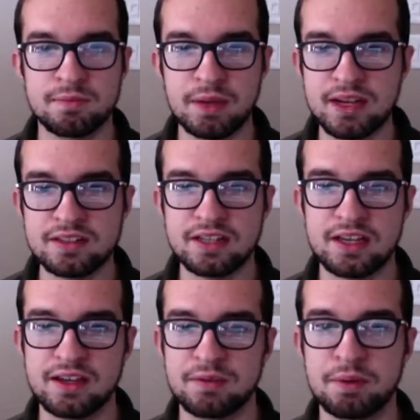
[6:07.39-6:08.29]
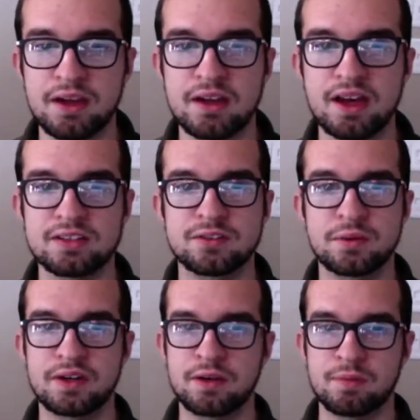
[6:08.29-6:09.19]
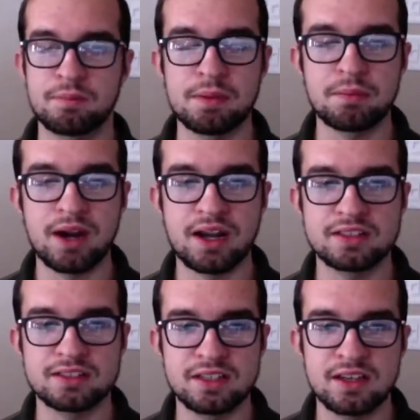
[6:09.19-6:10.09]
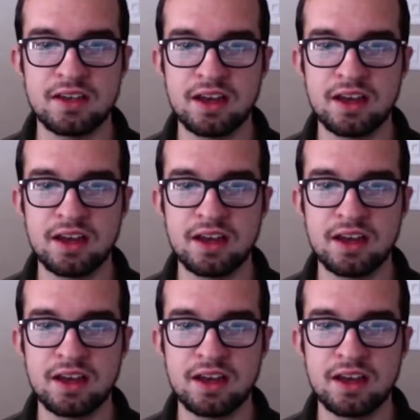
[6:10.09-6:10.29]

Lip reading: meditate upon God's word or memorize it